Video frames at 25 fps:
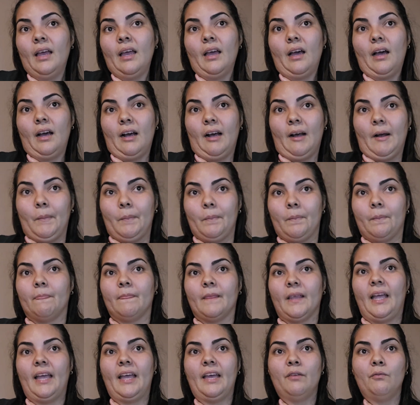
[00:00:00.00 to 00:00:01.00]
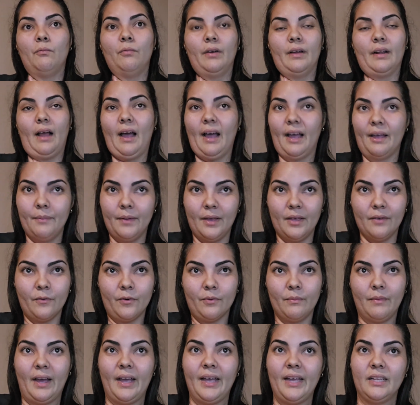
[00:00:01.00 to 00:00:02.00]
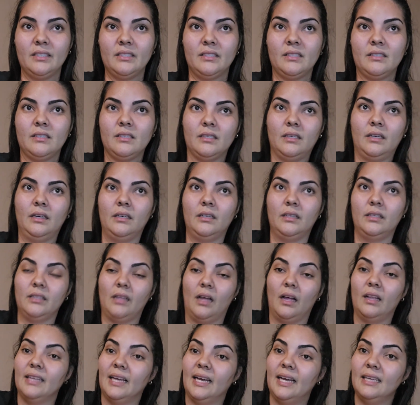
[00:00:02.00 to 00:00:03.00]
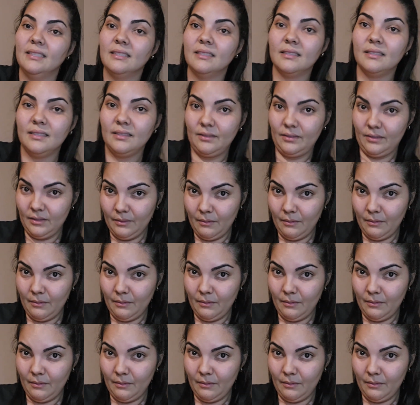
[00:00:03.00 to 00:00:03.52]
and what I pay for it's a lot less